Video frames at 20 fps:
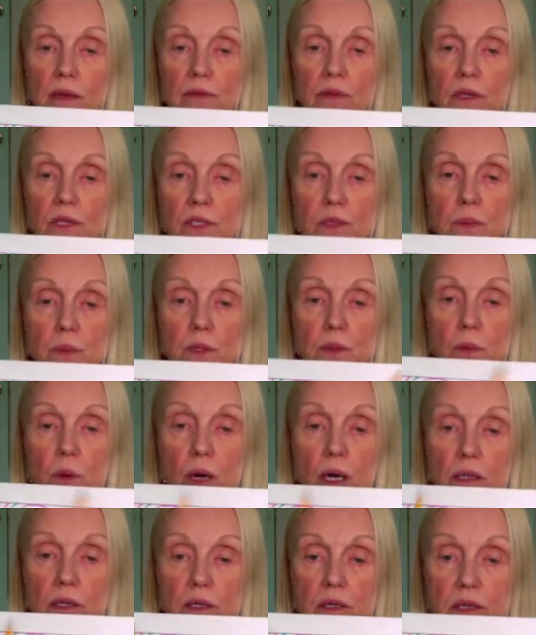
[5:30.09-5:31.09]
This we
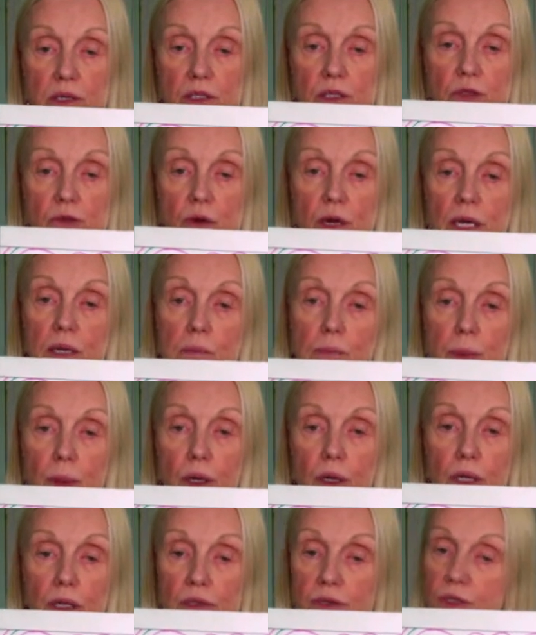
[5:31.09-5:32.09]
want our straight
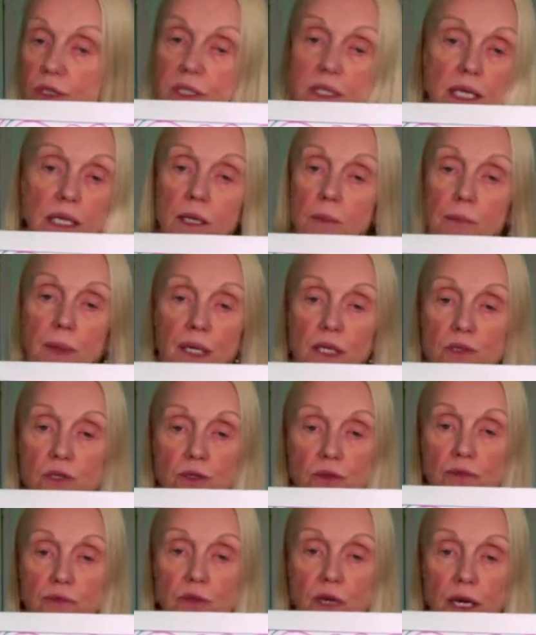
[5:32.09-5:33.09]
part, just like a
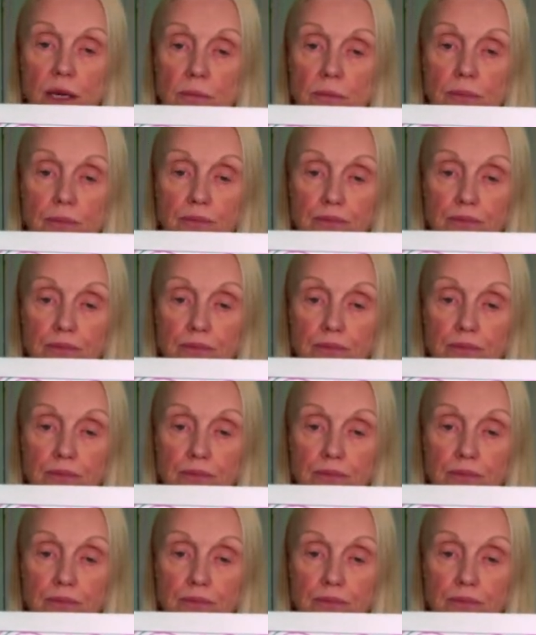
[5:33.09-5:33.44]
picture frame.